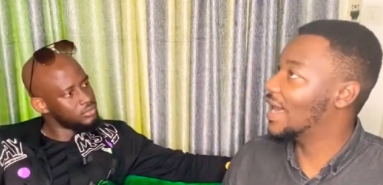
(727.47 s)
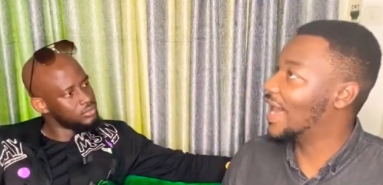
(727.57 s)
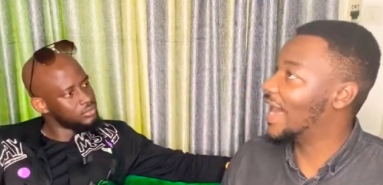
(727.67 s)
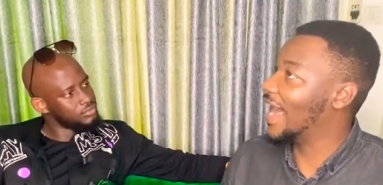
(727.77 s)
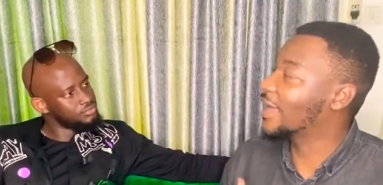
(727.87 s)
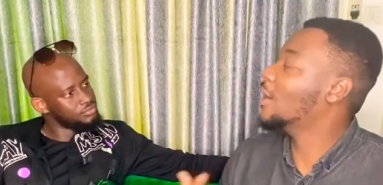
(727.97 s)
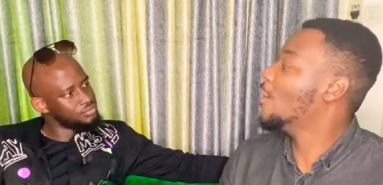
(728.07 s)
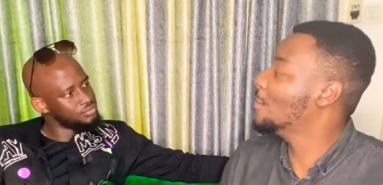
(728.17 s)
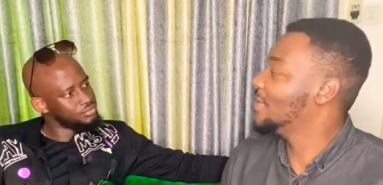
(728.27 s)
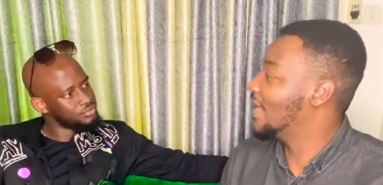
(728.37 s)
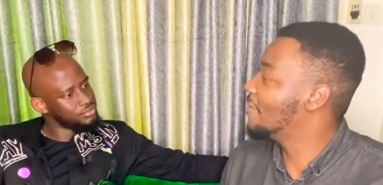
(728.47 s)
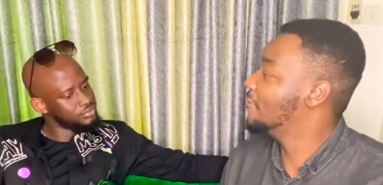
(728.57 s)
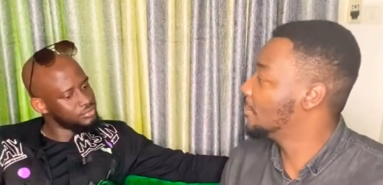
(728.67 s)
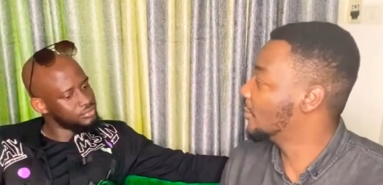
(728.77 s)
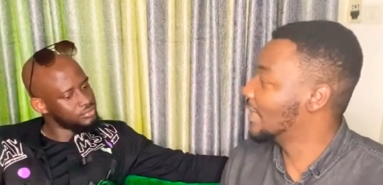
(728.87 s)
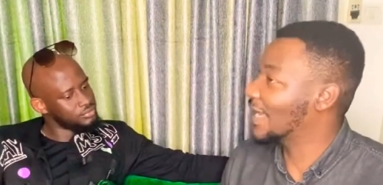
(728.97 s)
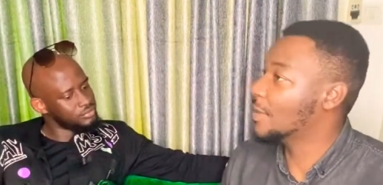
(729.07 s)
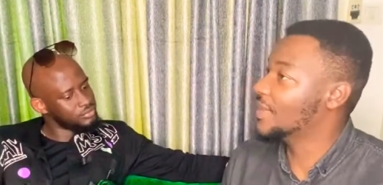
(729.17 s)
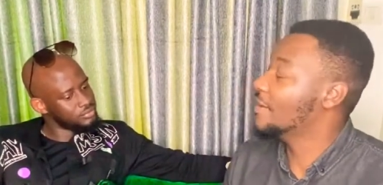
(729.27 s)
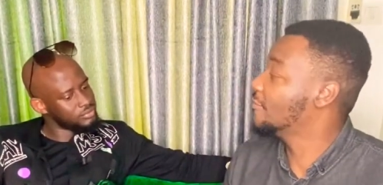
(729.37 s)
Speaker 1: I can't be everybody. I can't
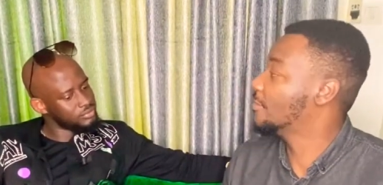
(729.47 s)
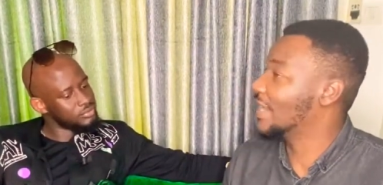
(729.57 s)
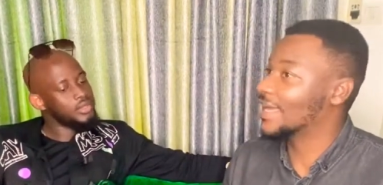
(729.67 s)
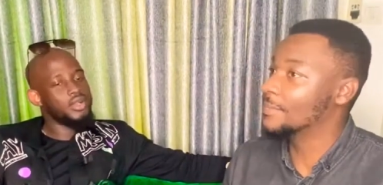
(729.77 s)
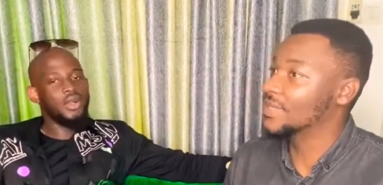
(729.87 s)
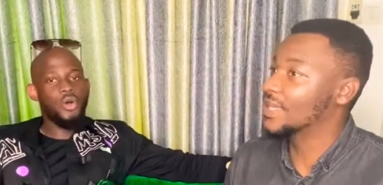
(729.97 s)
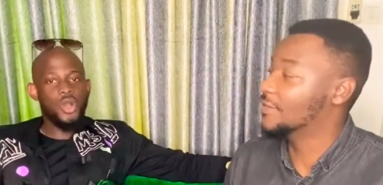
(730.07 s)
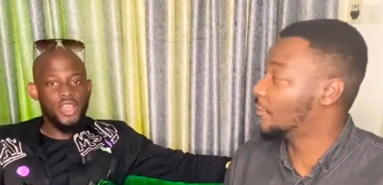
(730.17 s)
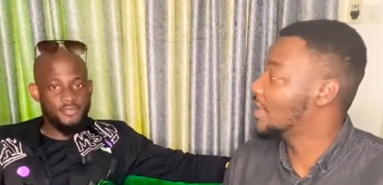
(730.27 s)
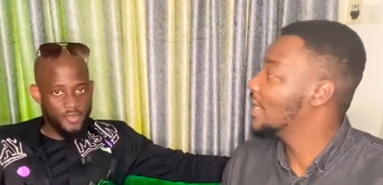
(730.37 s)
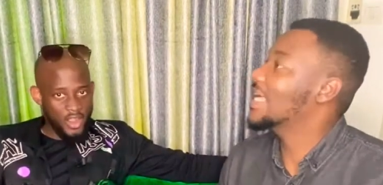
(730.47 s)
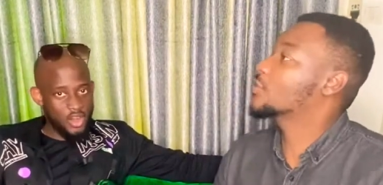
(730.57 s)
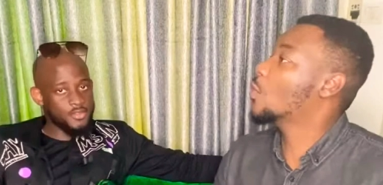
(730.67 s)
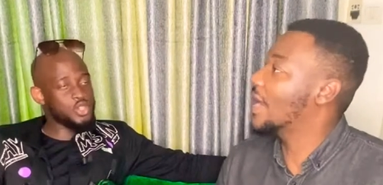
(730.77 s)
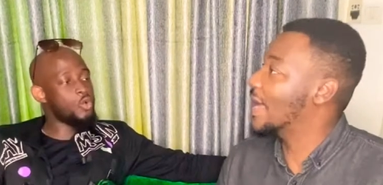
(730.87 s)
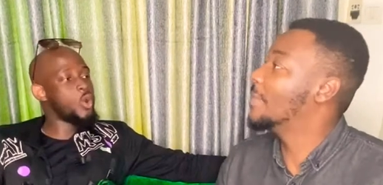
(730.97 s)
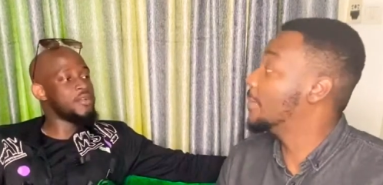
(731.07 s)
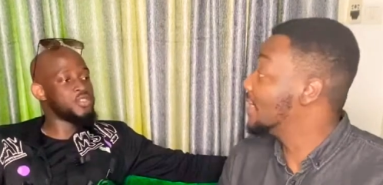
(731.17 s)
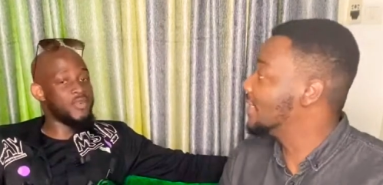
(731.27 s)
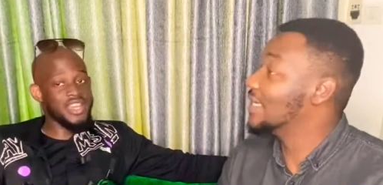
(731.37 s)
be everybody. I can't be. Okay, fair that's enough. why so I, I,
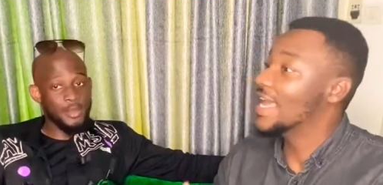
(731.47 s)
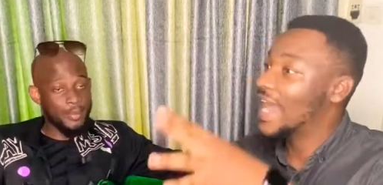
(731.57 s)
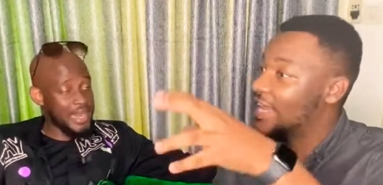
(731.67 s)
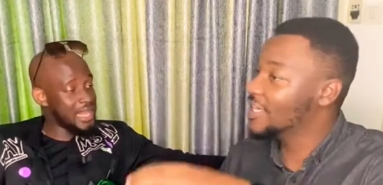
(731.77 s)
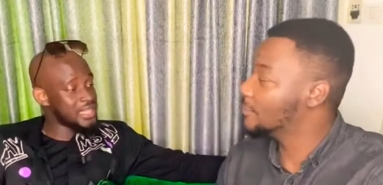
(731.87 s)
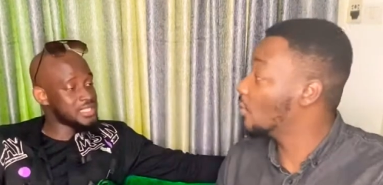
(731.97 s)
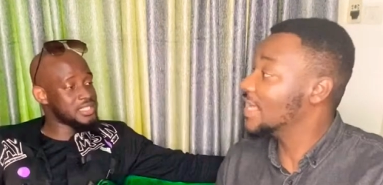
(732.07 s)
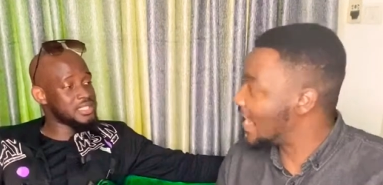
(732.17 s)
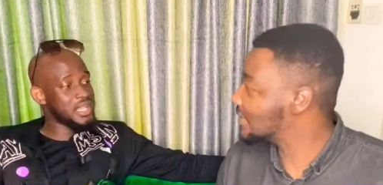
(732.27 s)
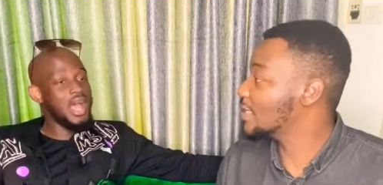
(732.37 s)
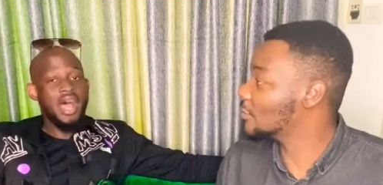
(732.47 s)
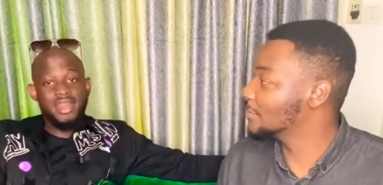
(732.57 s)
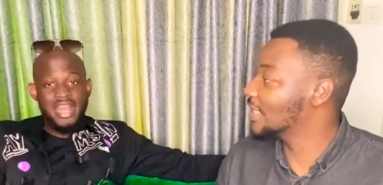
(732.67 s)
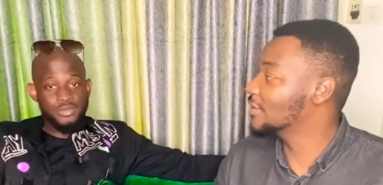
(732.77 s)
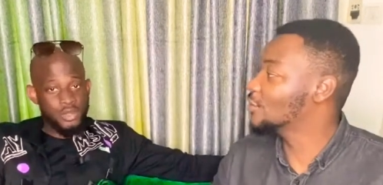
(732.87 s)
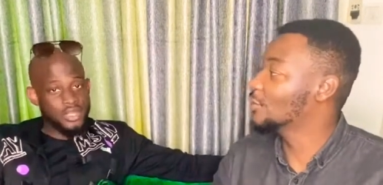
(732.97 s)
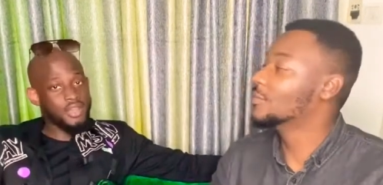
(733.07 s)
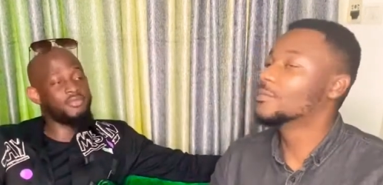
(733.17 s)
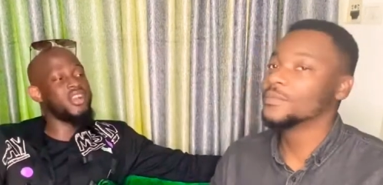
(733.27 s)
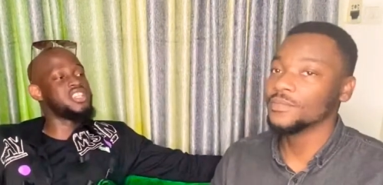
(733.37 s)
needy. find I need more. Yes, that's what I'm that's saying. That's
Speaker 2: what so,
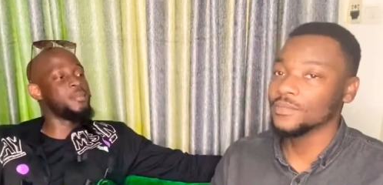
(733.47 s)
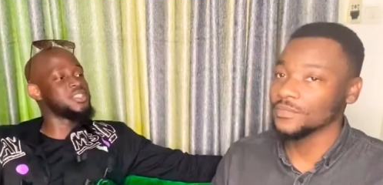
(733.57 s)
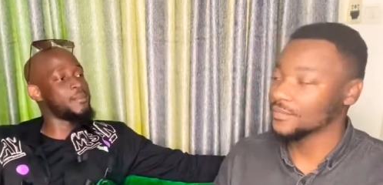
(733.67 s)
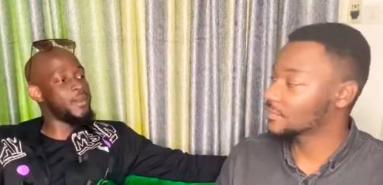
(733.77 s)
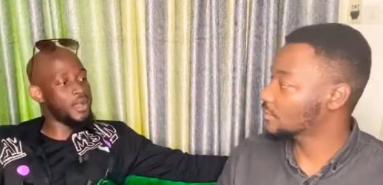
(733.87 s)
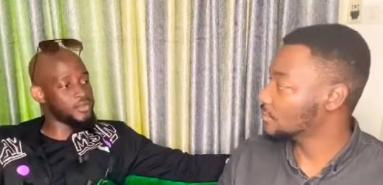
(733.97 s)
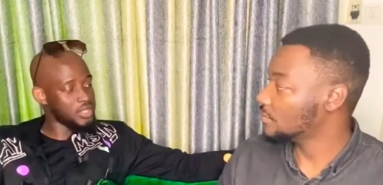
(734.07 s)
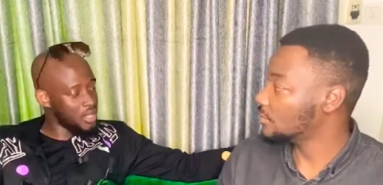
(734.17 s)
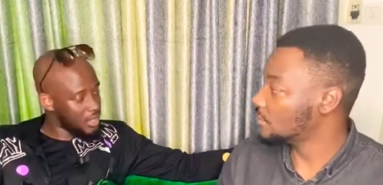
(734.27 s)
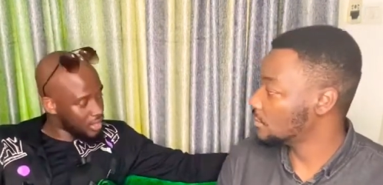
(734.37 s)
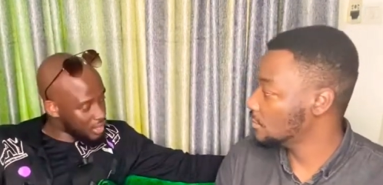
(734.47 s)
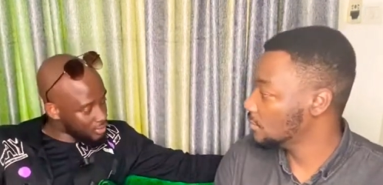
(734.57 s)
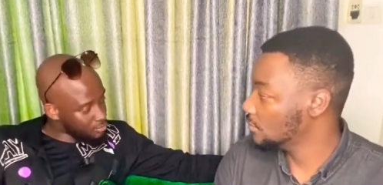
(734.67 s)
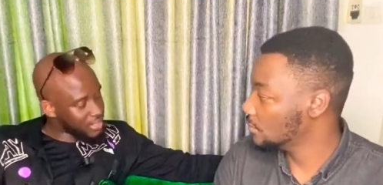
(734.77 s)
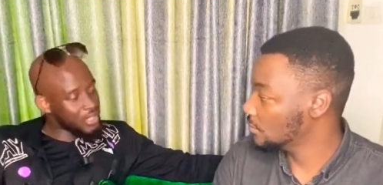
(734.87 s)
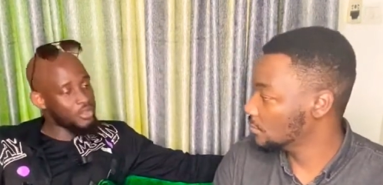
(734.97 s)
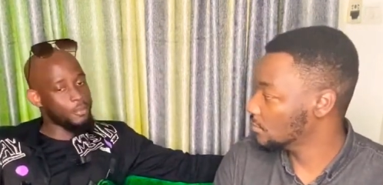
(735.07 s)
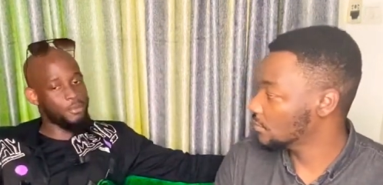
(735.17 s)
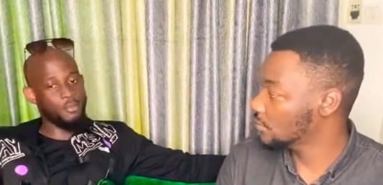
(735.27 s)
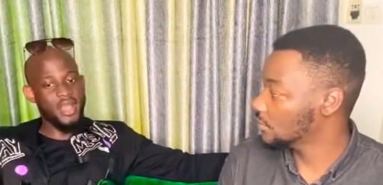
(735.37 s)
friendship is about. Making
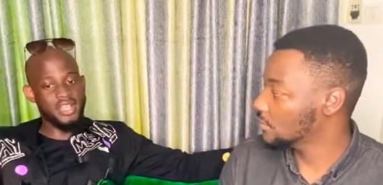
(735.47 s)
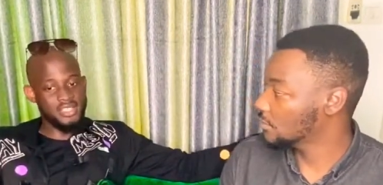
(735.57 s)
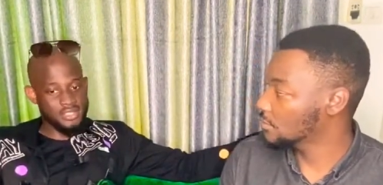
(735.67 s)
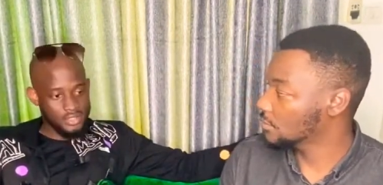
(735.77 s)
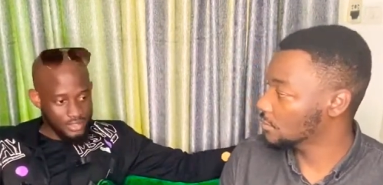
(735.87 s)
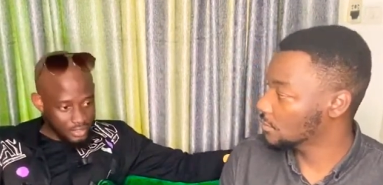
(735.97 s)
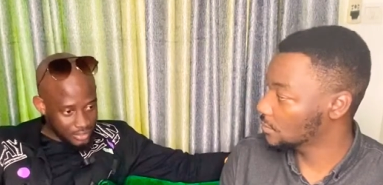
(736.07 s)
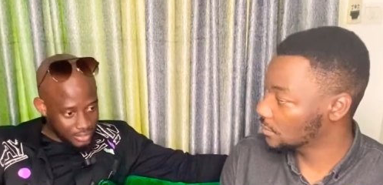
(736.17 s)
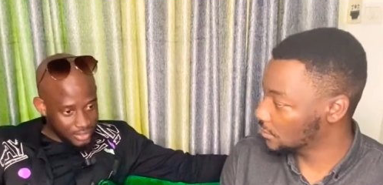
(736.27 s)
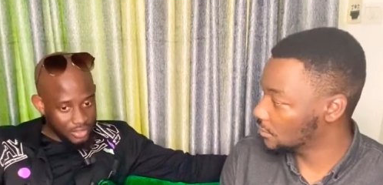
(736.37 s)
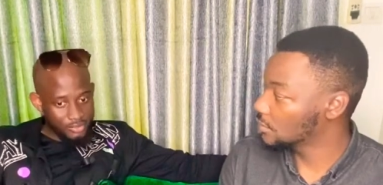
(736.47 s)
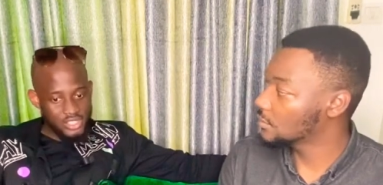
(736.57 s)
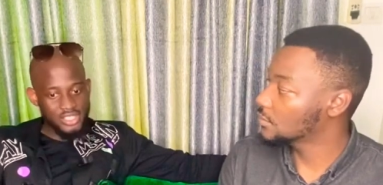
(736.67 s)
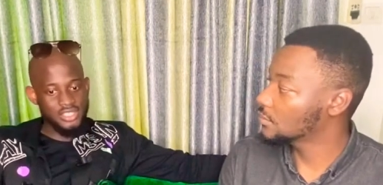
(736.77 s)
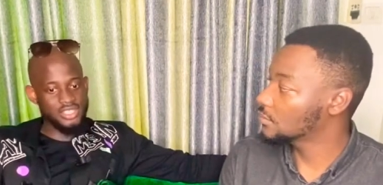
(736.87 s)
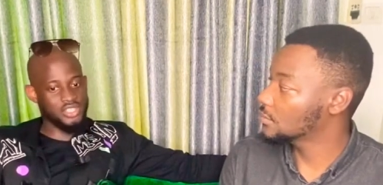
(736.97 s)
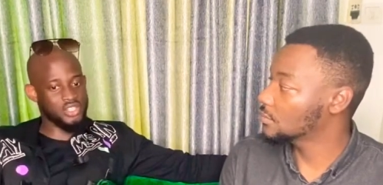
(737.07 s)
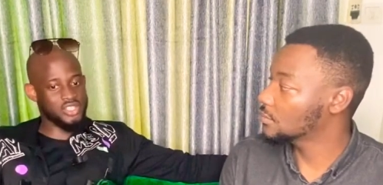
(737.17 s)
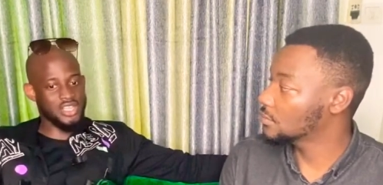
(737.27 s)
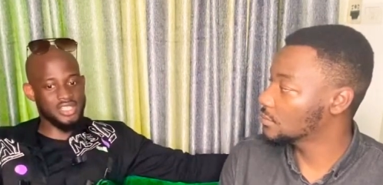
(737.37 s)
compromise, reaching
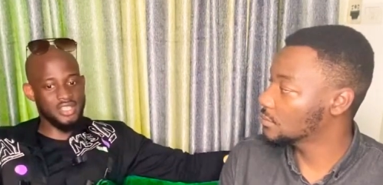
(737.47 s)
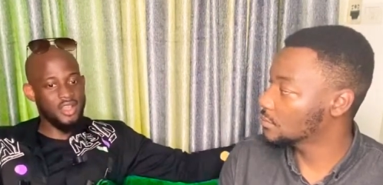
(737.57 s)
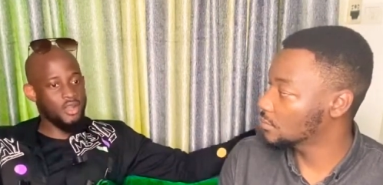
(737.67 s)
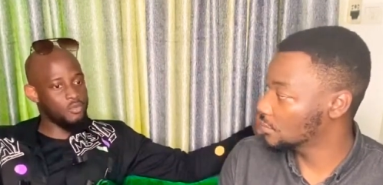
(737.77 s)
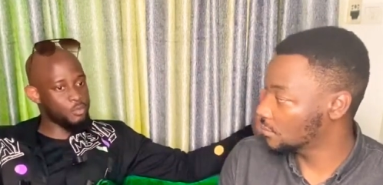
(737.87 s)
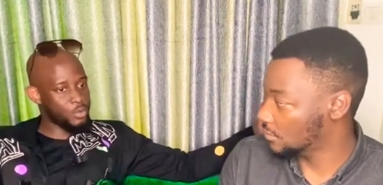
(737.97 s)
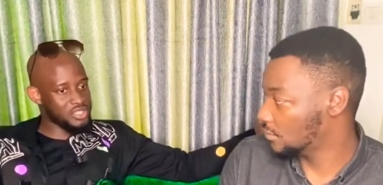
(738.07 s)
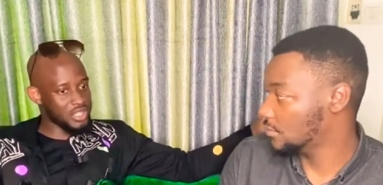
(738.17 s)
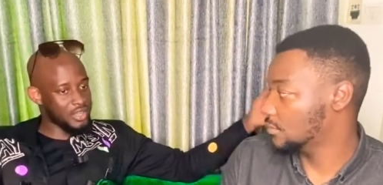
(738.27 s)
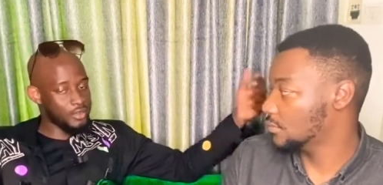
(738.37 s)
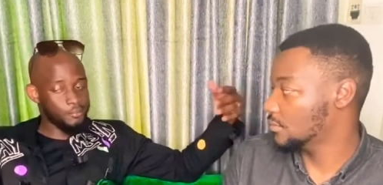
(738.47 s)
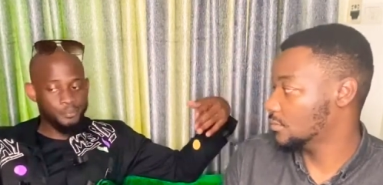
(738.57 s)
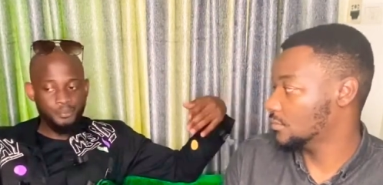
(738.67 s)
decisions that both um,